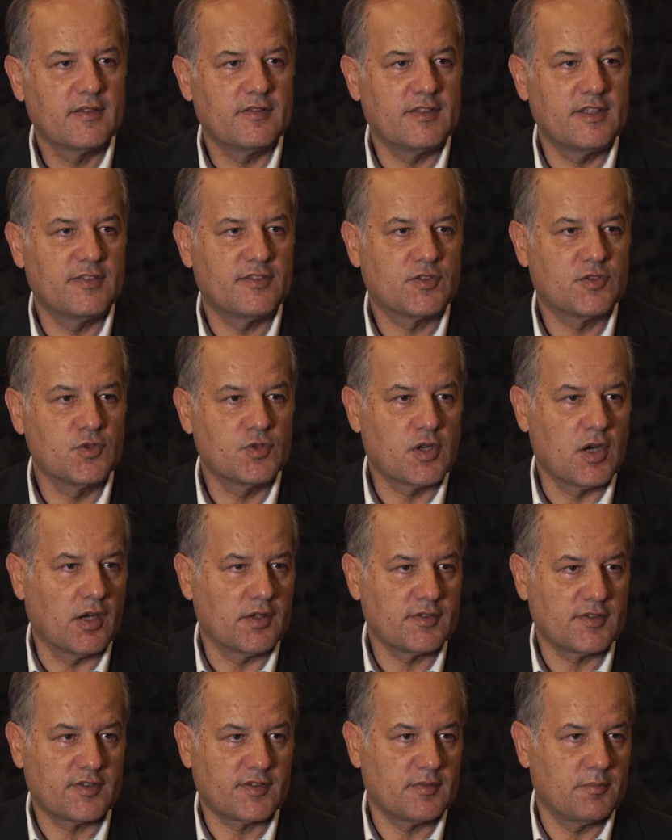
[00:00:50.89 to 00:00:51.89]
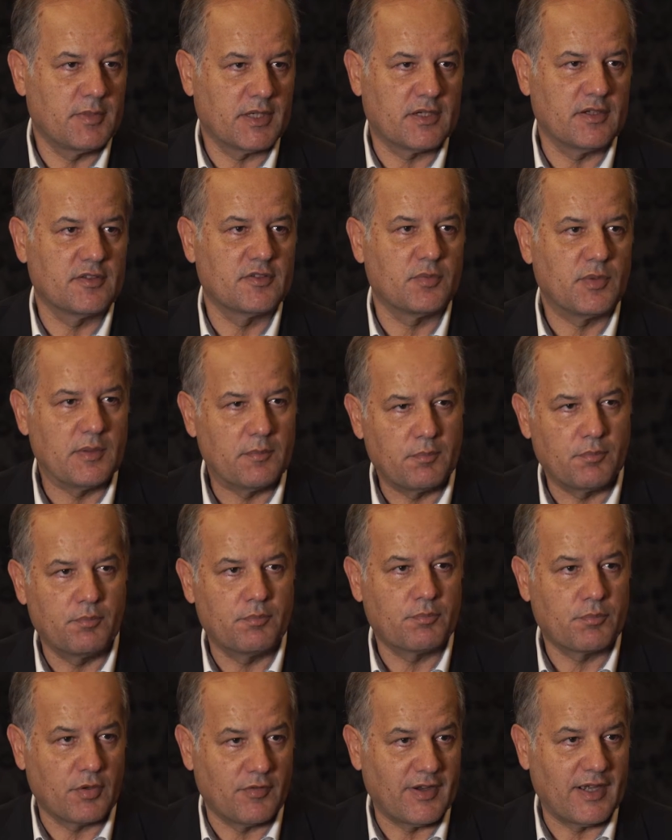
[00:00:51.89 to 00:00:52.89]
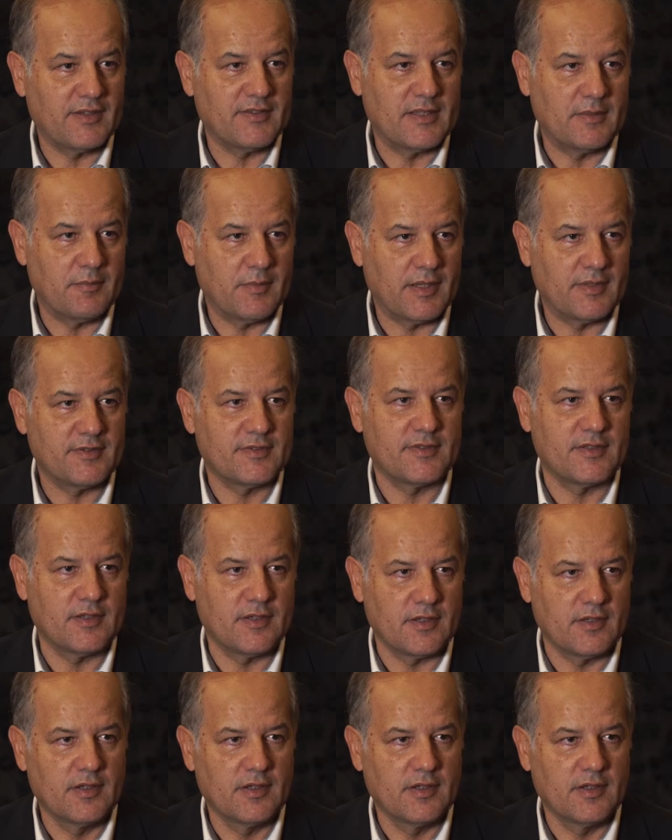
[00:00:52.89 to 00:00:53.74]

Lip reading: these two COTS, because we provide them as